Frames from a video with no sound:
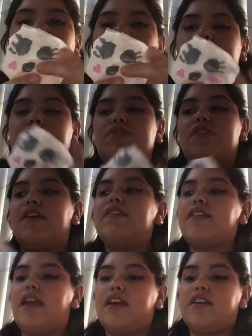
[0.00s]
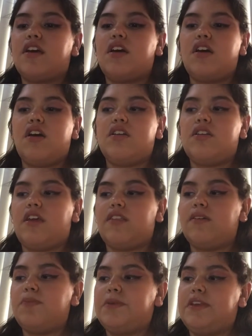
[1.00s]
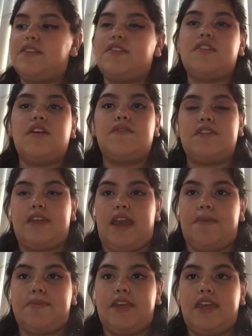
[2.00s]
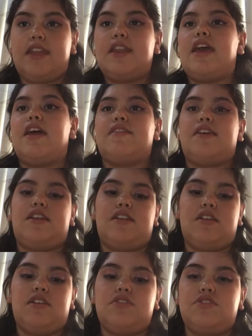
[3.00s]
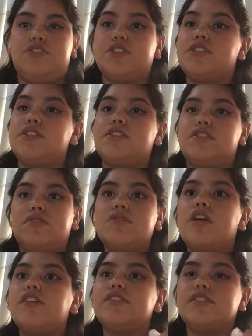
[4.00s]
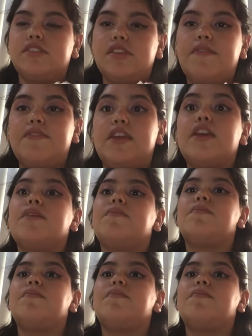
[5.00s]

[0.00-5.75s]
you just take another piece of a napkin and then just start stuffing it.